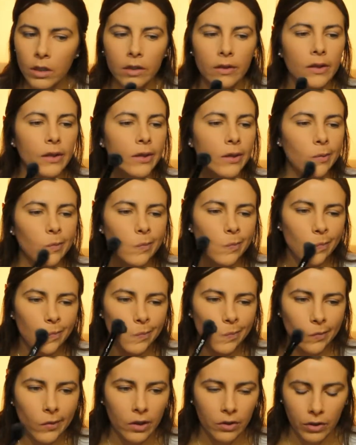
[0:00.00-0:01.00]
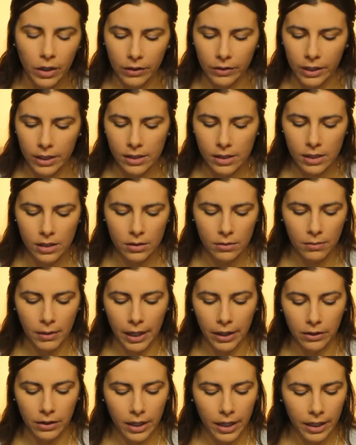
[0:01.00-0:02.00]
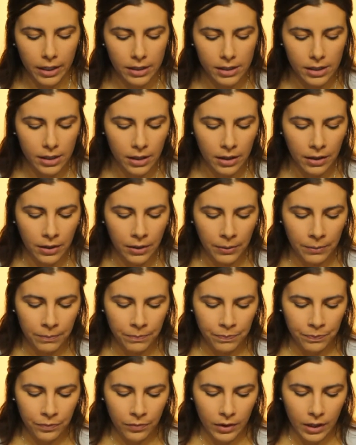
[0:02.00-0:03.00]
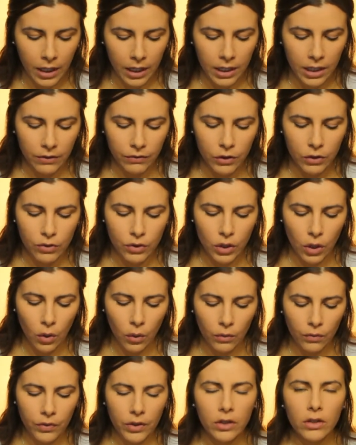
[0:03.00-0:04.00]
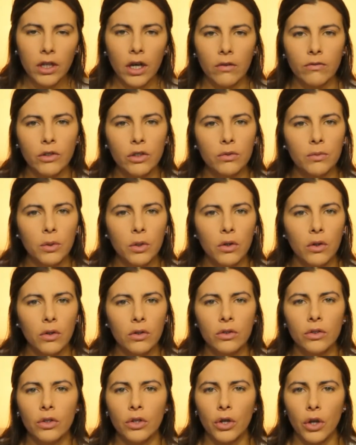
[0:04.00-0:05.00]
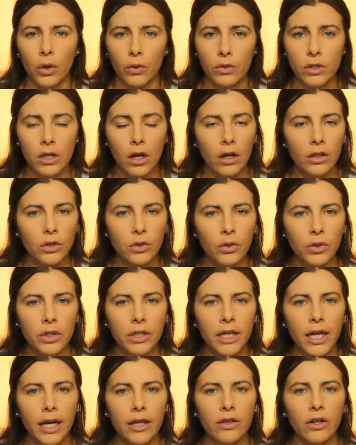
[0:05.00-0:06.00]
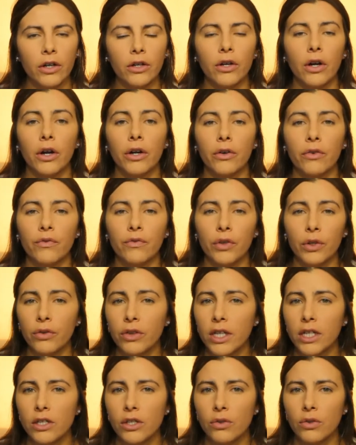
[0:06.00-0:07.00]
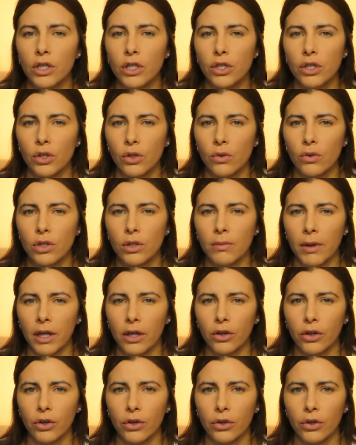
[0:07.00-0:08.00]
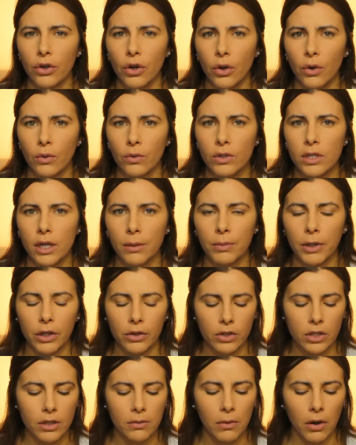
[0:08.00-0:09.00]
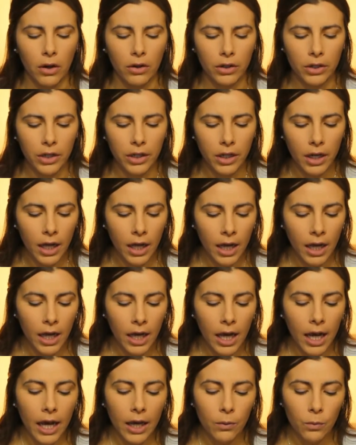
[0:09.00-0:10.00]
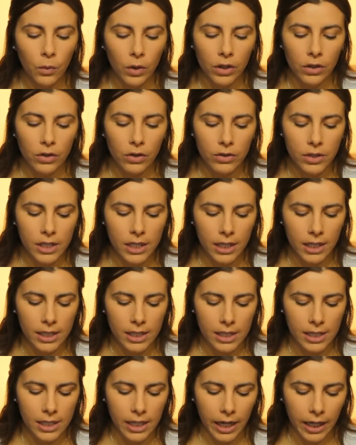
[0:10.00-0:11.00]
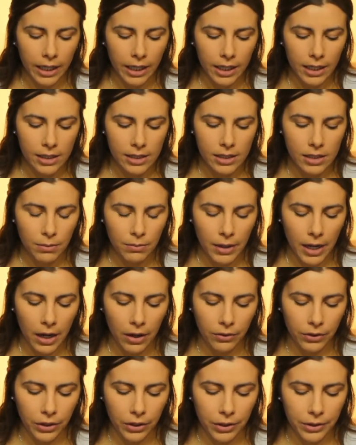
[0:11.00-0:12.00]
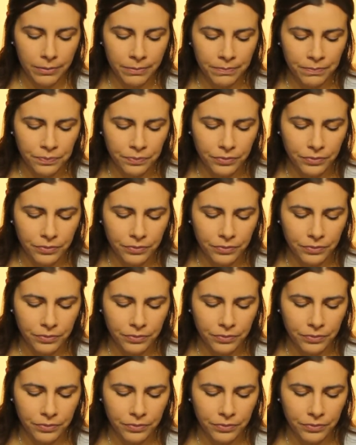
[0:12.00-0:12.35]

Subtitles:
and then around these smile lines. And if you don't feel comfortable nose contouring yet, there are a few things you can do to make your nose appear smaller. And one of those things is taking some powder,